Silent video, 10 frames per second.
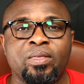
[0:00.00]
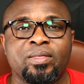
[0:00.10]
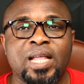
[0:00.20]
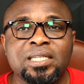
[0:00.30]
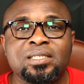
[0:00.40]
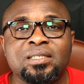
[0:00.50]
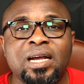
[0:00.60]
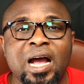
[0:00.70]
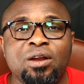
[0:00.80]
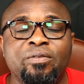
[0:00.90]
That's
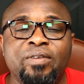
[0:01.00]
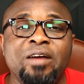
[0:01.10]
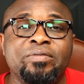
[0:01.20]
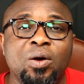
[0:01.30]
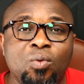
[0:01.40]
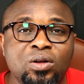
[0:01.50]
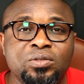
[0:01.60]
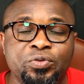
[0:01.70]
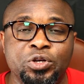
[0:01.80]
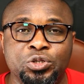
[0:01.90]
the kind of life they
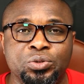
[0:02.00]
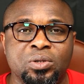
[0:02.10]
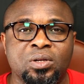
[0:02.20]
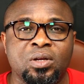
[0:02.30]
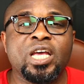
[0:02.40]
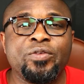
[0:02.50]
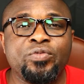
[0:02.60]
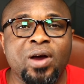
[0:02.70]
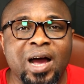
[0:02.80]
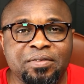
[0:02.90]
want for you.
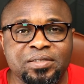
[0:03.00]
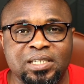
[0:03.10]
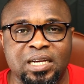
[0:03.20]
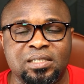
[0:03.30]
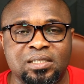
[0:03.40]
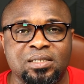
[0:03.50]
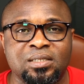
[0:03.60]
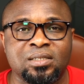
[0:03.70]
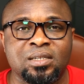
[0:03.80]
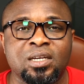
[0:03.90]
If you have
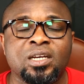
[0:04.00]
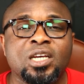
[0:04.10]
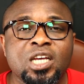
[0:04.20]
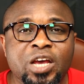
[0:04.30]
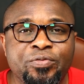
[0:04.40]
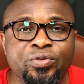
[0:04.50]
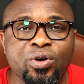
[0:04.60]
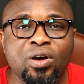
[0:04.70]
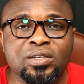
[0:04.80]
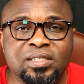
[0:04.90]
sense, if
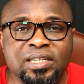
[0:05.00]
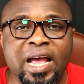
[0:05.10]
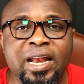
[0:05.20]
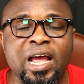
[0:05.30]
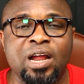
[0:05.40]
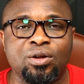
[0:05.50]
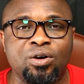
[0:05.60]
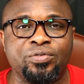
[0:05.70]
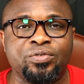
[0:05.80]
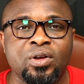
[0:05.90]
you're sane
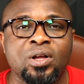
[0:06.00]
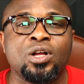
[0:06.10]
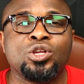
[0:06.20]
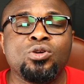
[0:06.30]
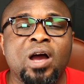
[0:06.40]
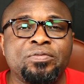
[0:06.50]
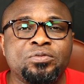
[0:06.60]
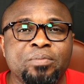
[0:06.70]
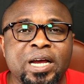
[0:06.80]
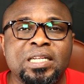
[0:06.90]
enough, you have
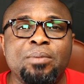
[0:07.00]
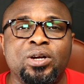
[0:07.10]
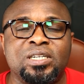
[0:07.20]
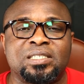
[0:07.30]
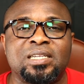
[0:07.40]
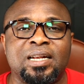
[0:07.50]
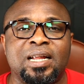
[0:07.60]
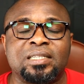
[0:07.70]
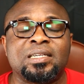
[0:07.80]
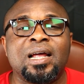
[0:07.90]
to make them understand
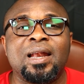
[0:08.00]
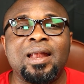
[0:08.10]
that